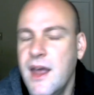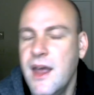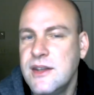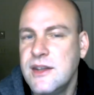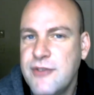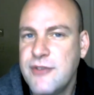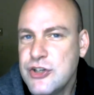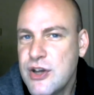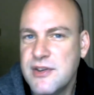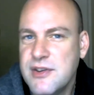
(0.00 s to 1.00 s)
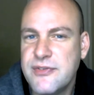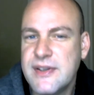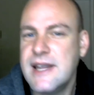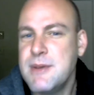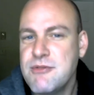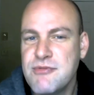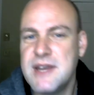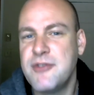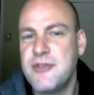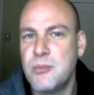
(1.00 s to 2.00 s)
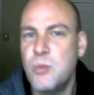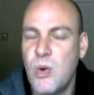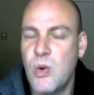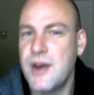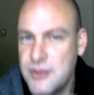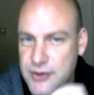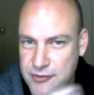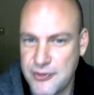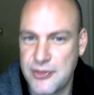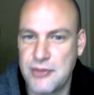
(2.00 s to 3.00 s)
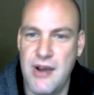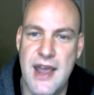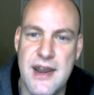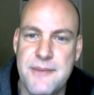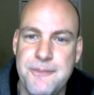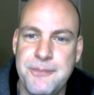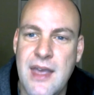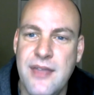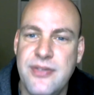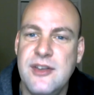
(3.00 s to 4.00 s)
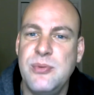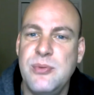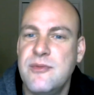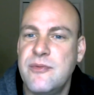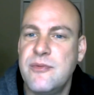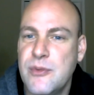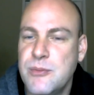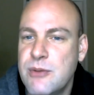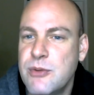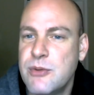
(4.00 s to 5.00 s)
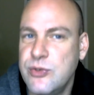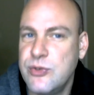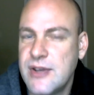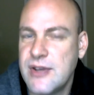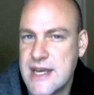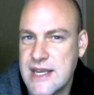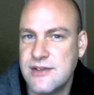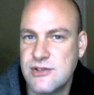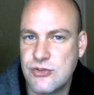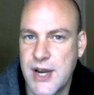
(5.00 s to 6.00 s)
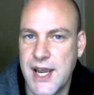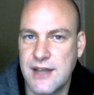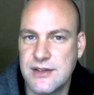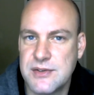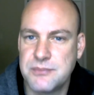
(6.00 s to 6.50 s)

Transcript: To finish off this vid, let me read from one other thread. This one from someone whose son is trans.